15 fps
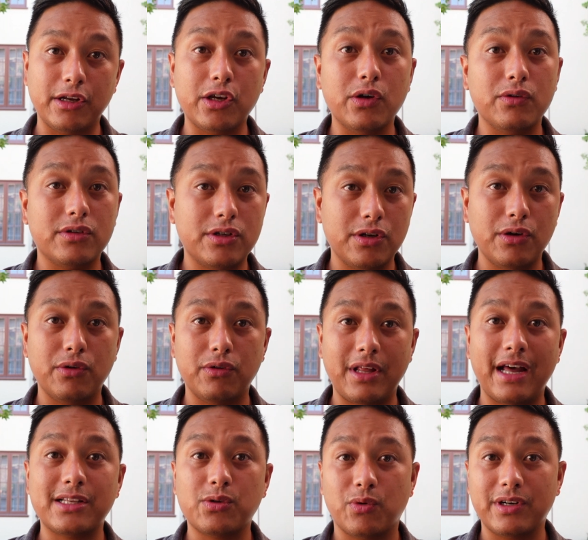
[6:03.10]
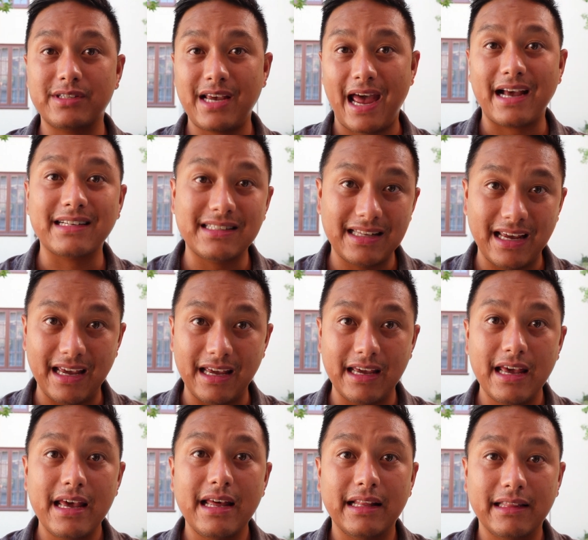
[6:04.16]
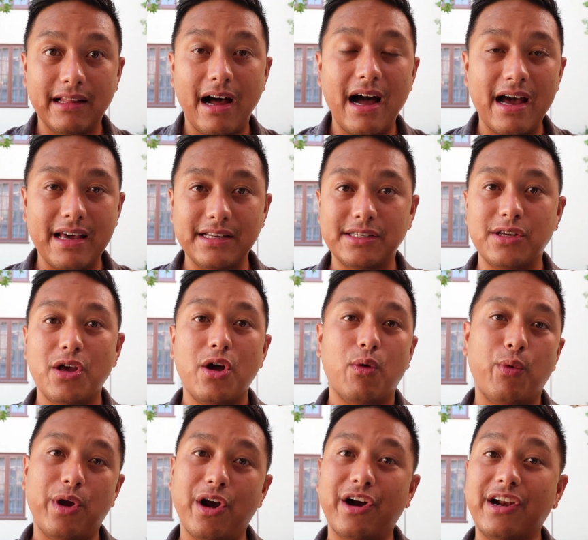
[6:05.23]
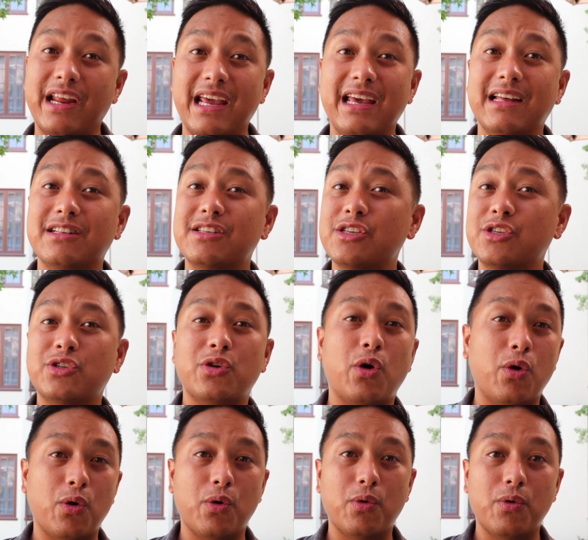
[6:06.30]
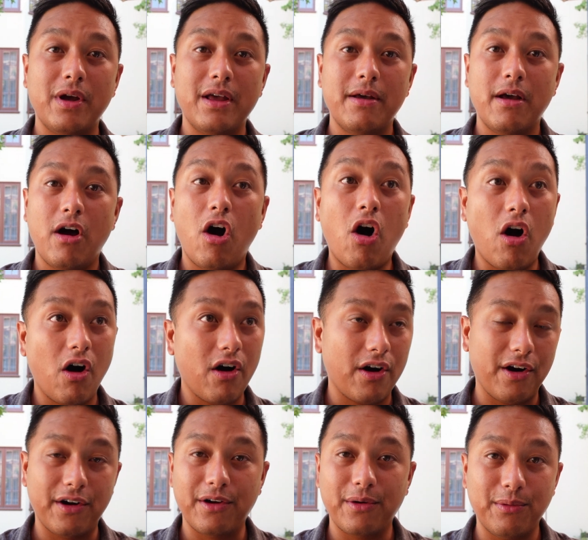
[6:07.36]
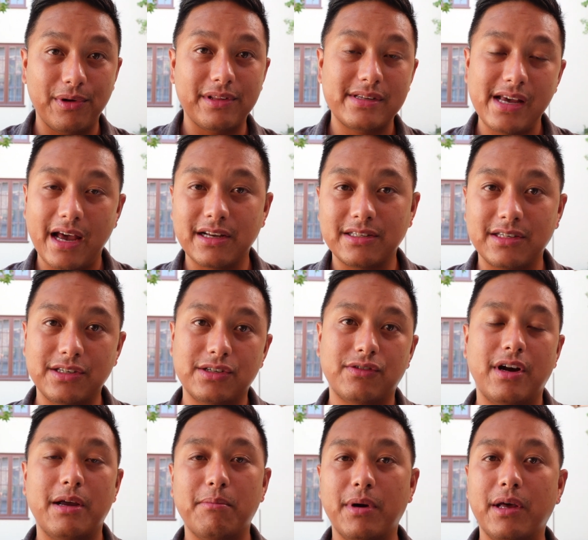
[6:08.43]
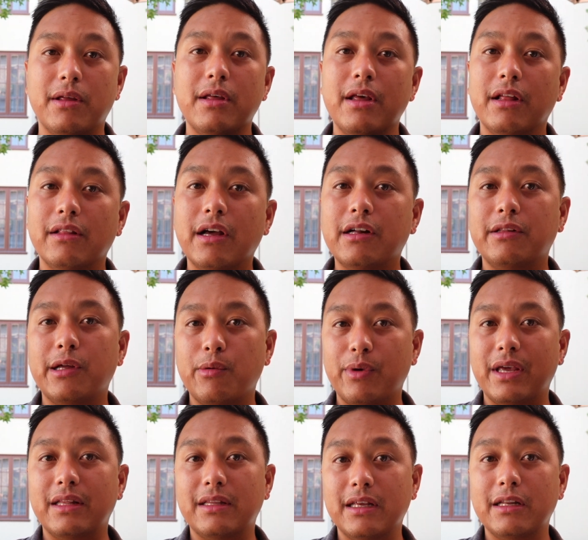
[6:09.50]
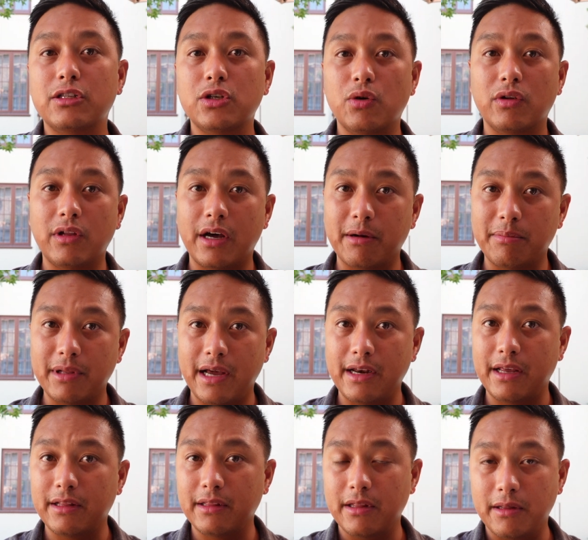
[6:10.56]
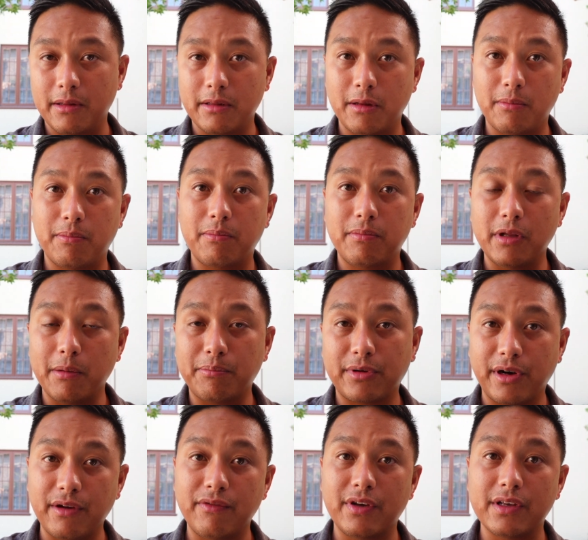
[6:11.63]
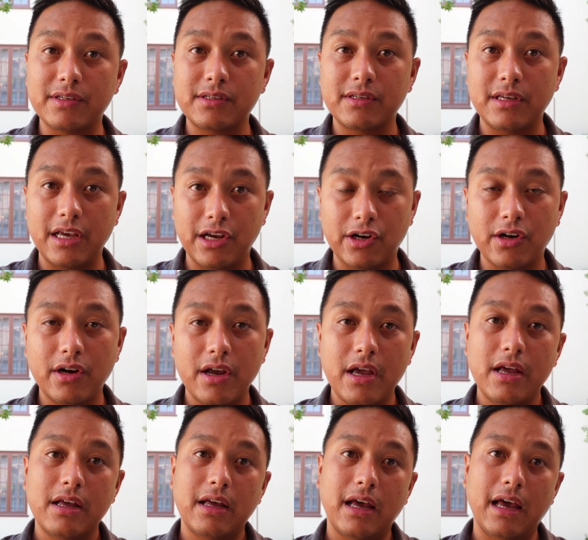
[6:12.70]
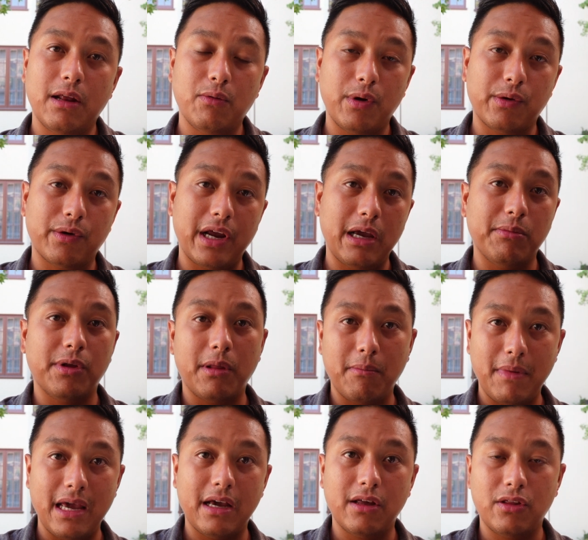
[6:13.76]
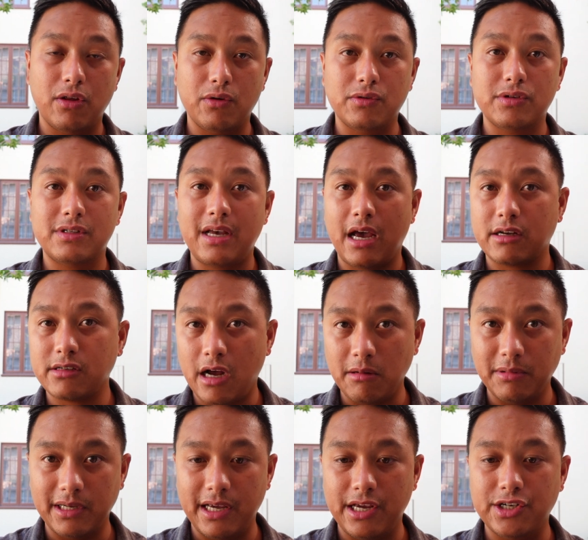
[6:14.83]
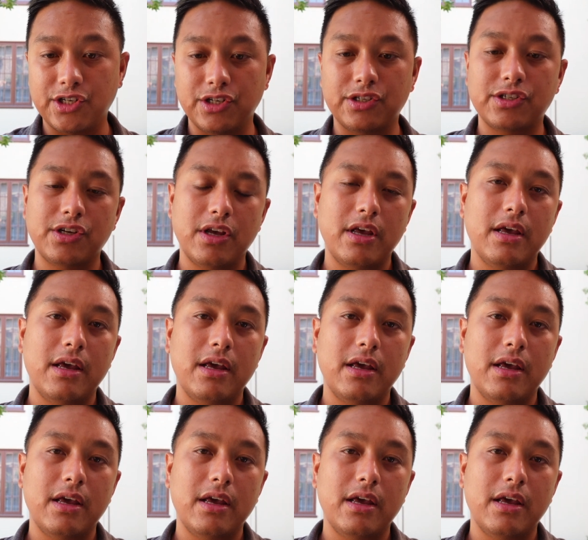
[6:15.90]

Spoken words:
Q2, that's where tax day lies, we aren't hit so hard with taxes, right? But luckily we did do a lot of planning the previous year, and we were able to make those tax obligations.